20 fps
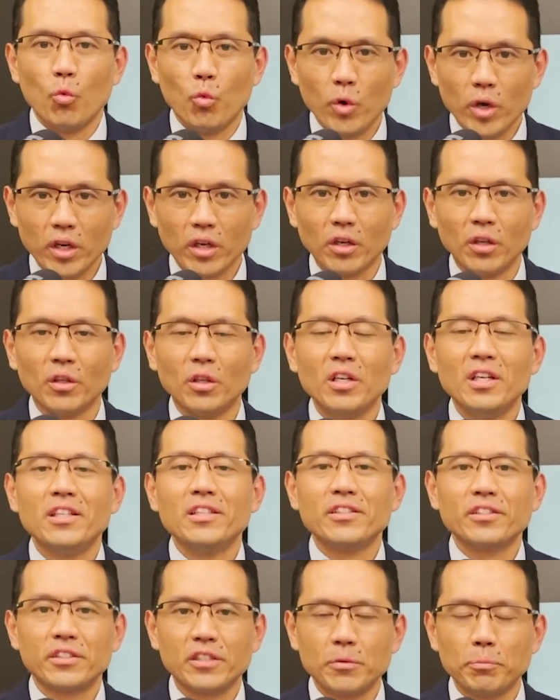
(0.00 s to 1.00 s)
will
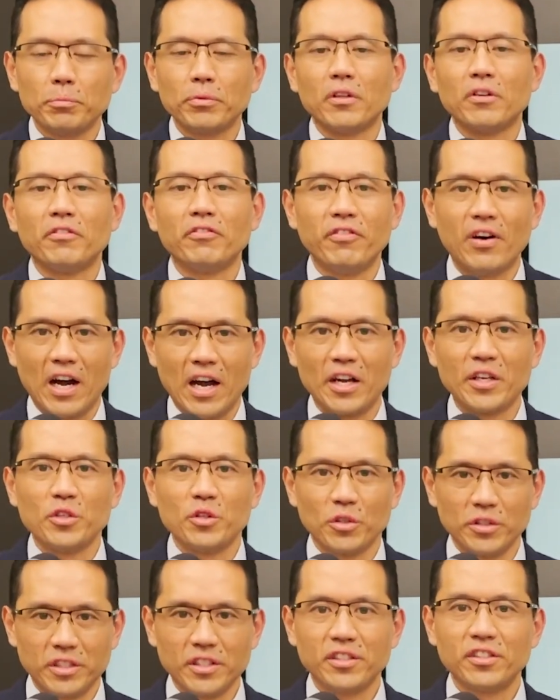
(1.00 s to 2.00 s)
simplify
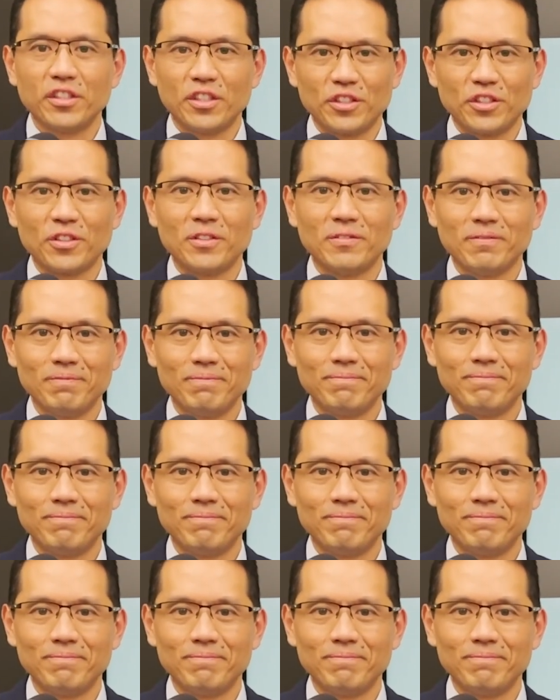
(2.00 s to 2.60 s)
your decision.